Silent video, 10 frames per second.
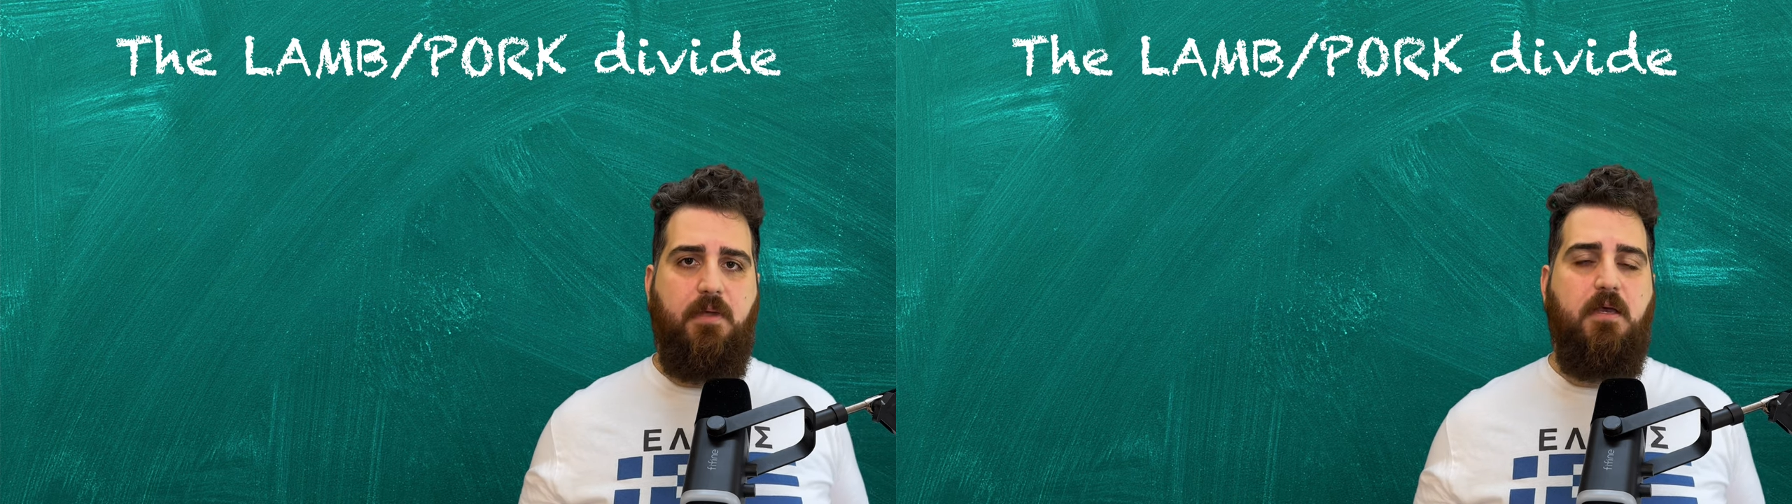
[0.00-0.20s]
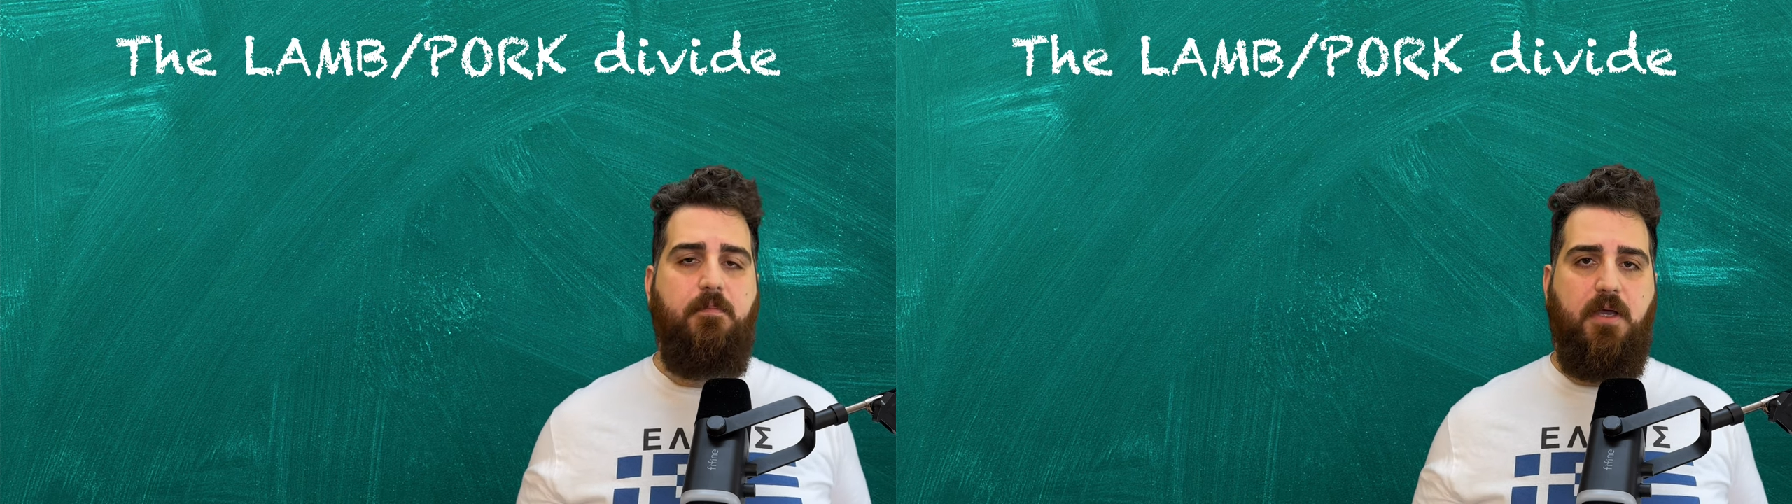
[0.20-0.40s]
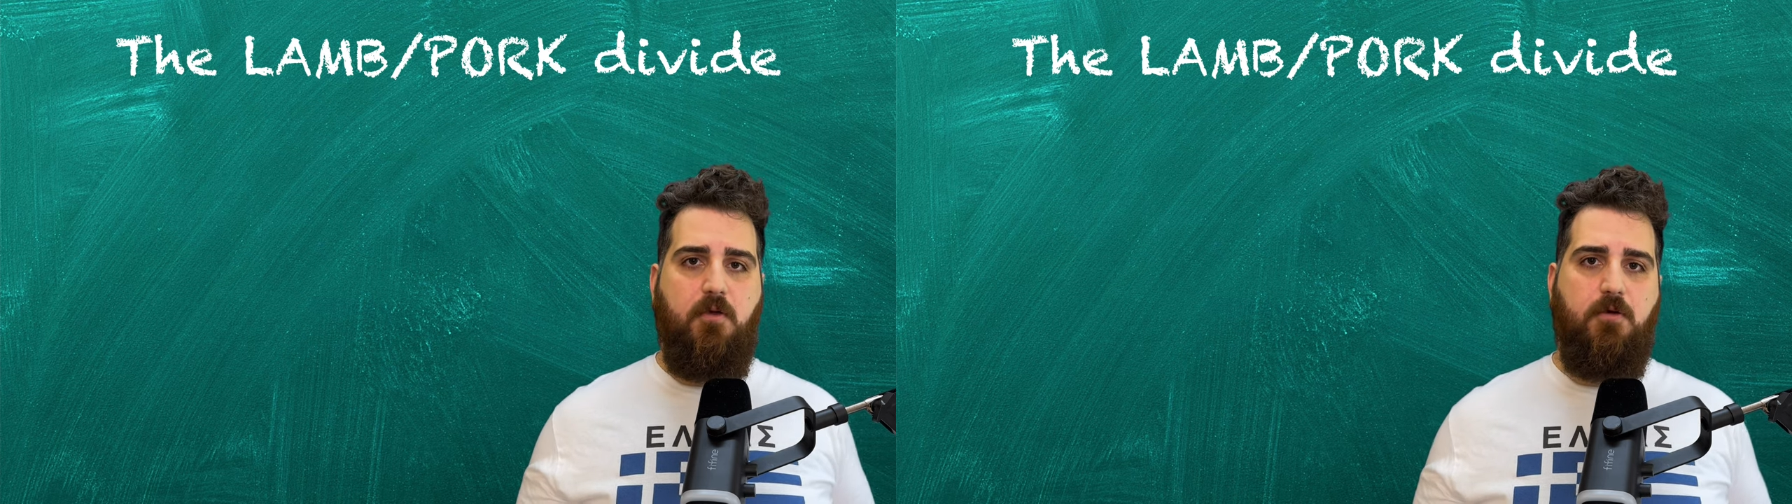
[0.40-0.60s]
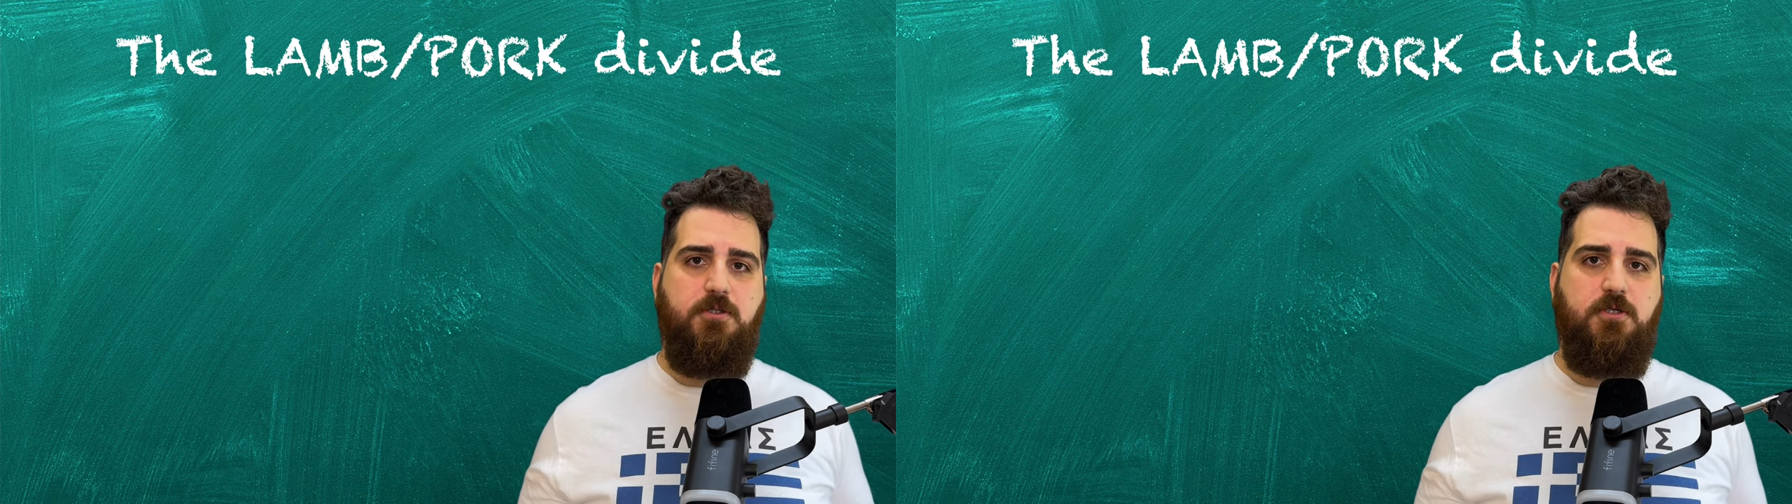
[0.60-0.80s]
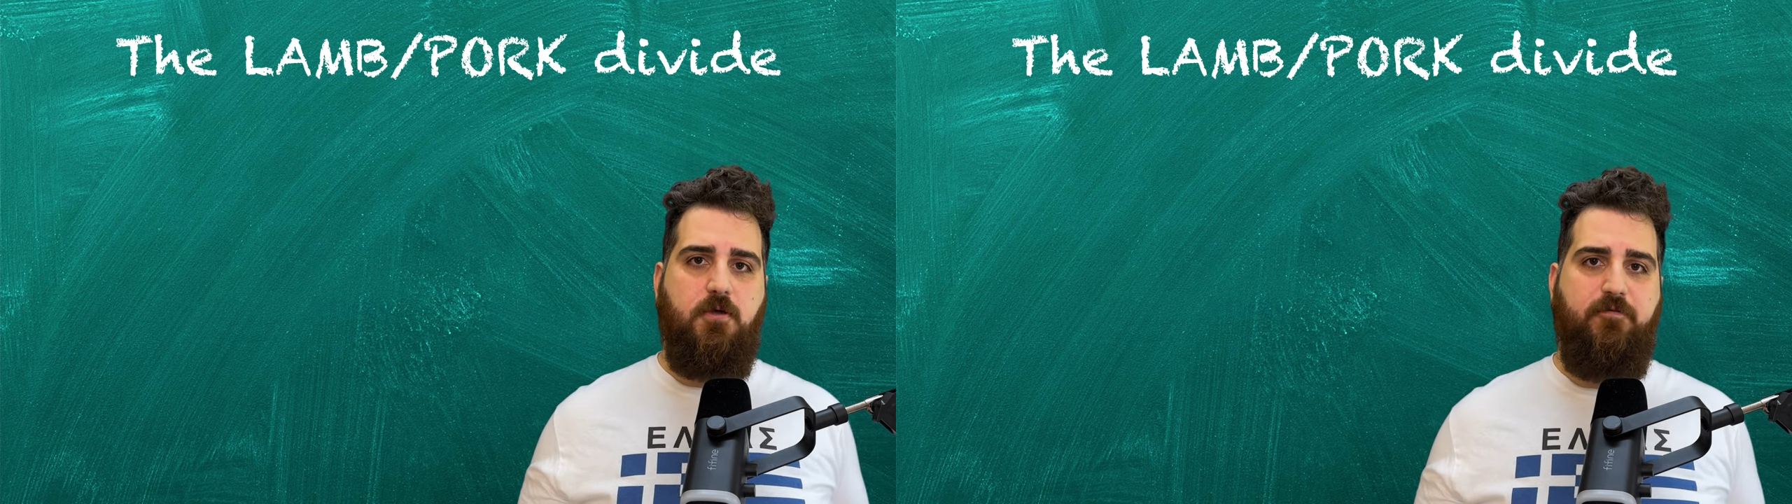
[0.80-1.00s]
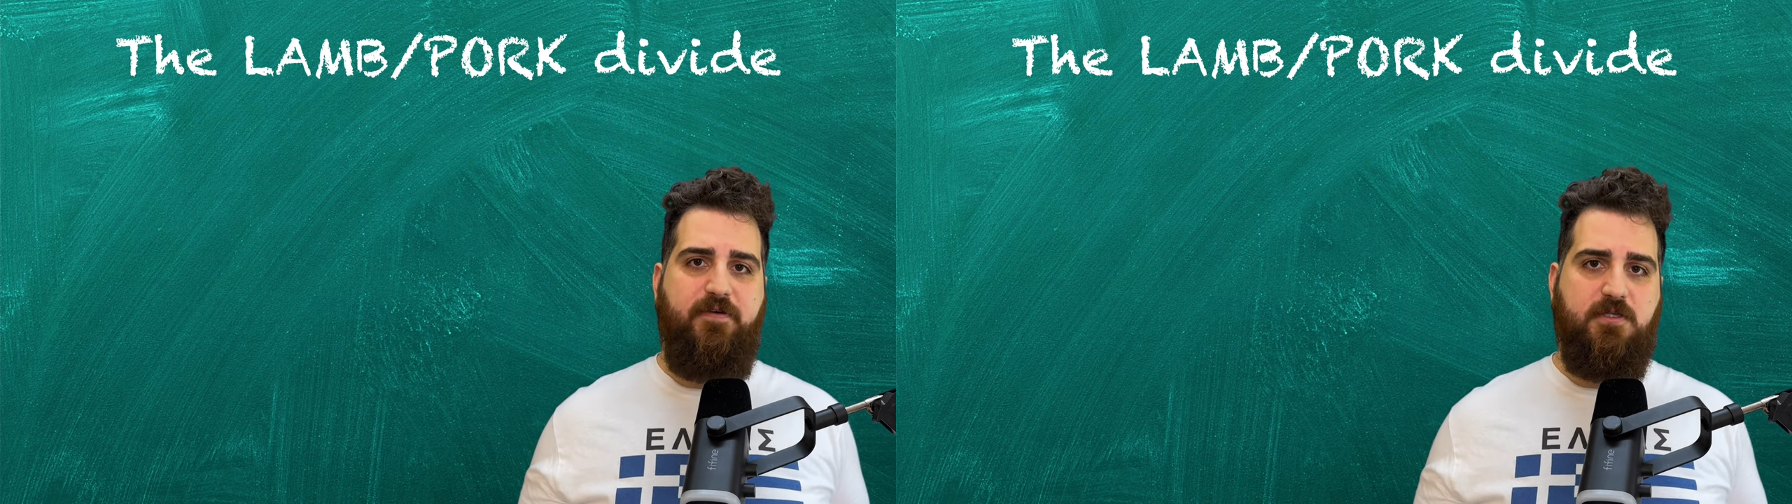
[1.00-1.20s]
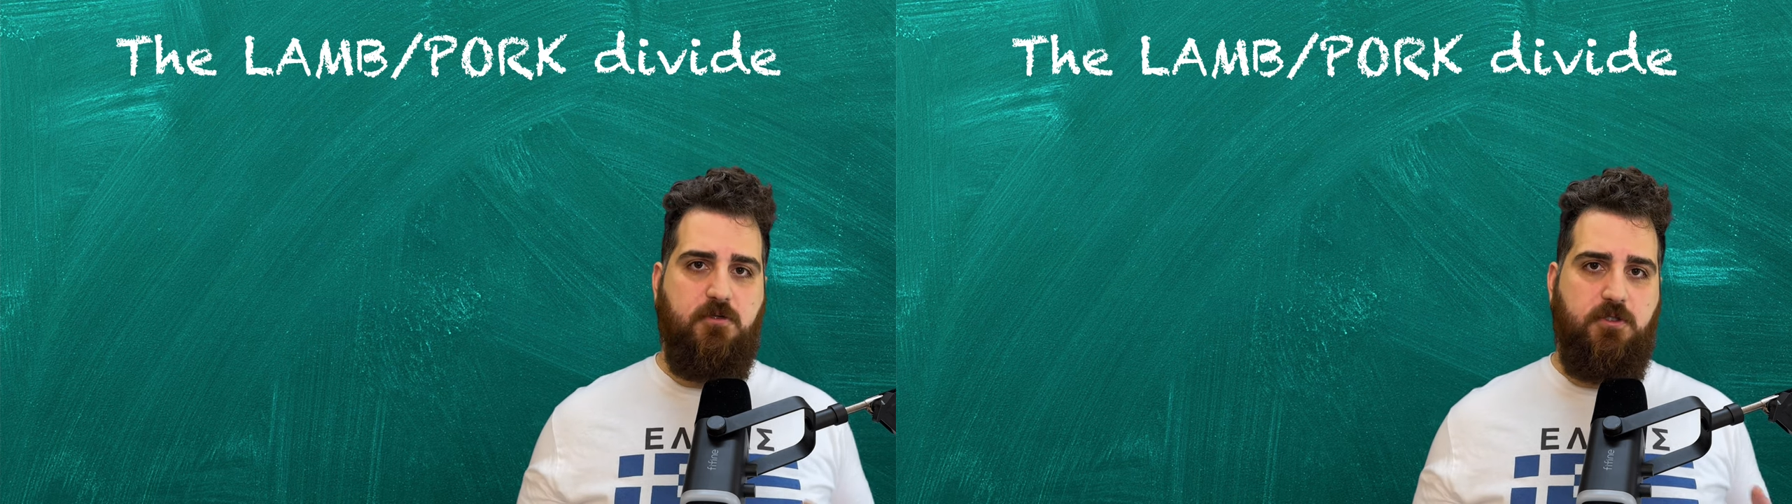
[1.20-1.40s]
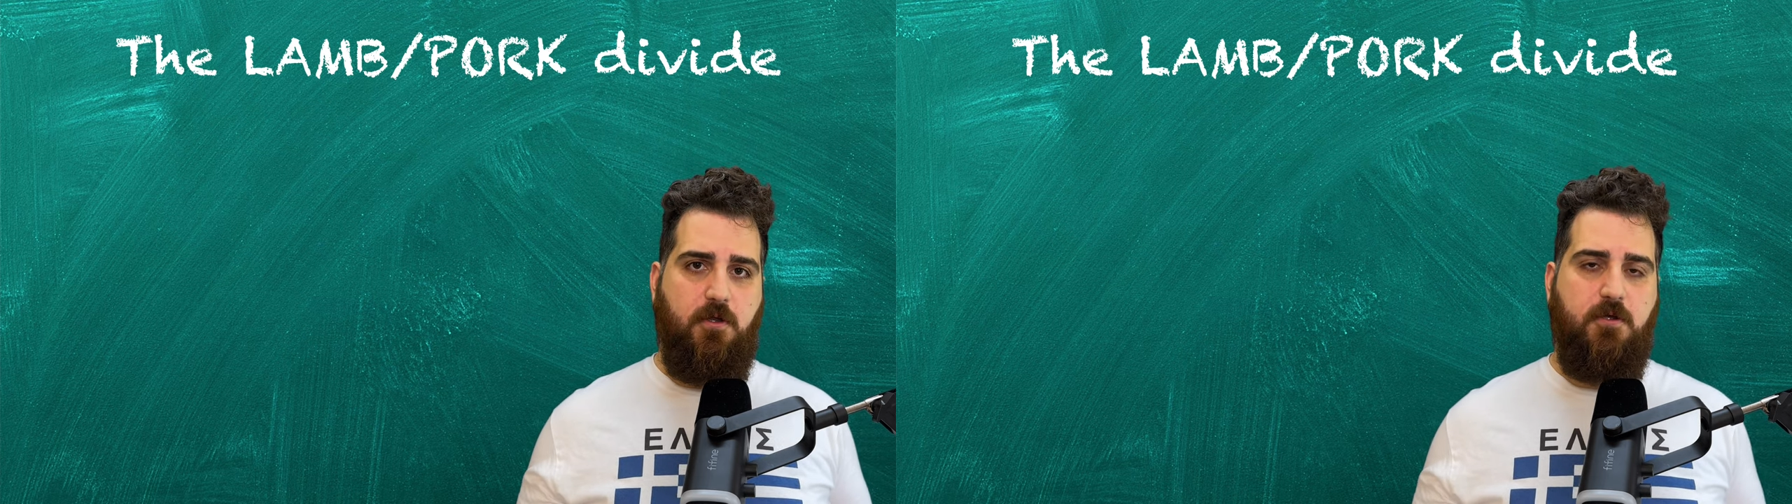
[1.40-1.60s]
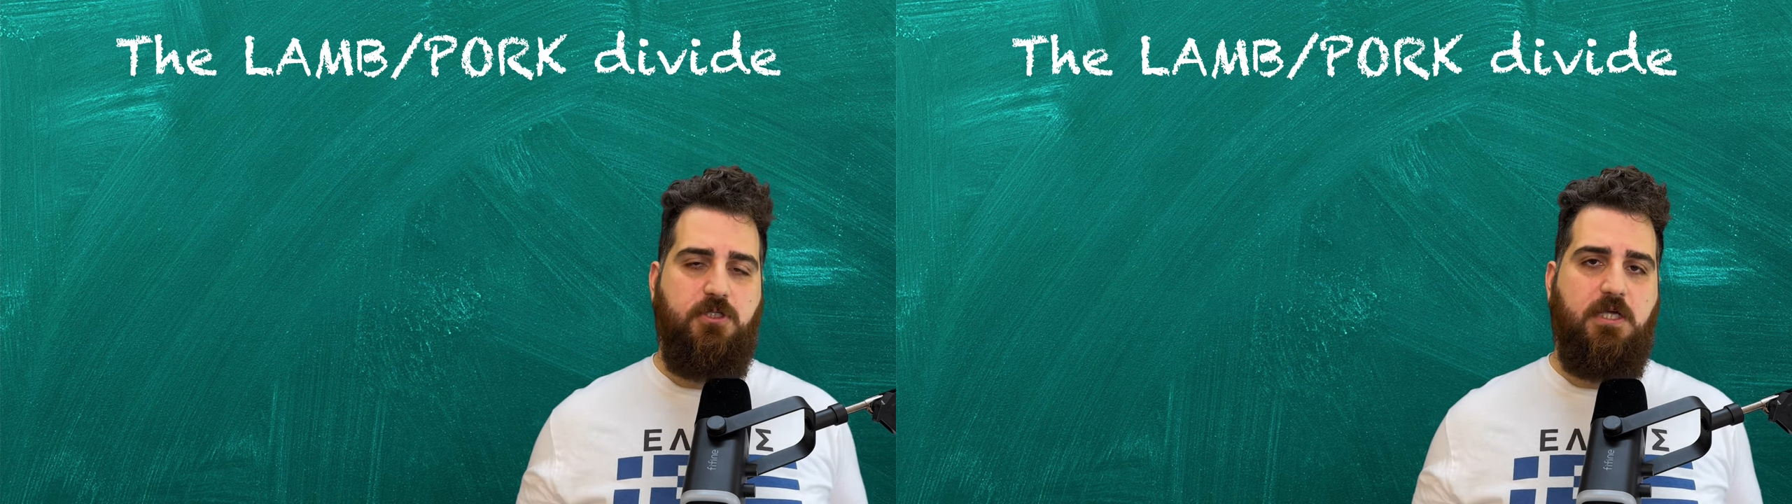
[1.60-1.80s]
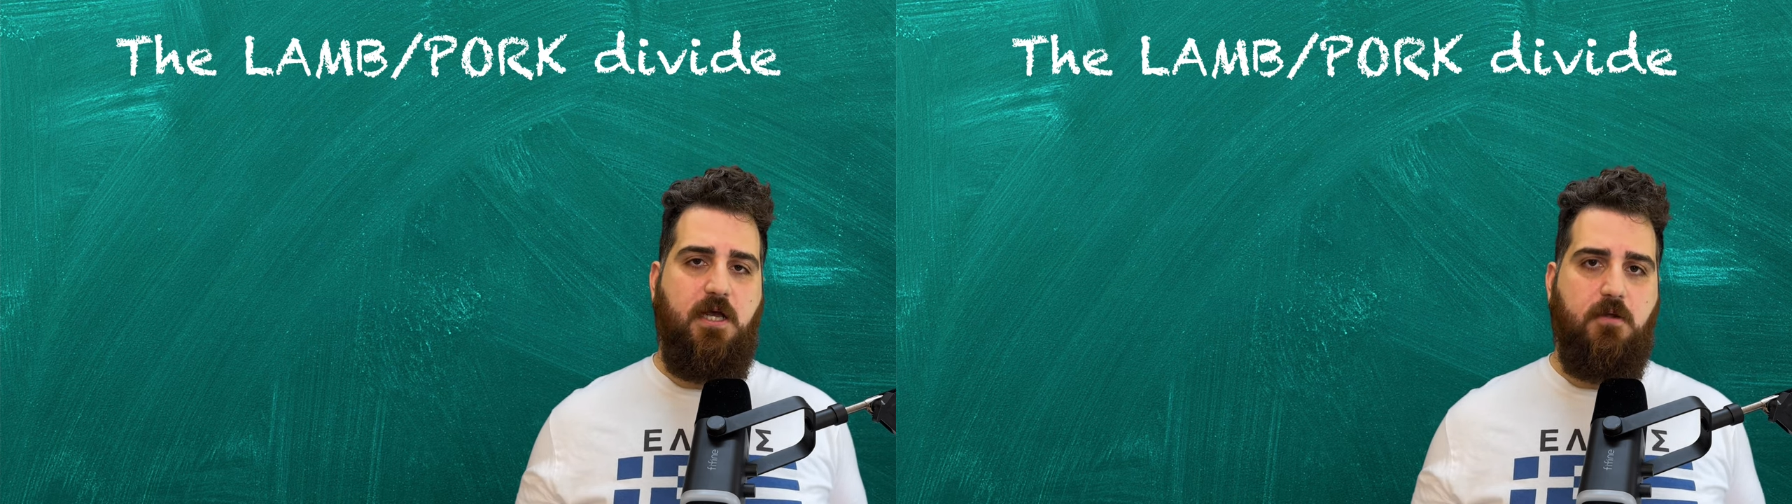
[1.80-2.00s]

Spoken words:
because of a sociological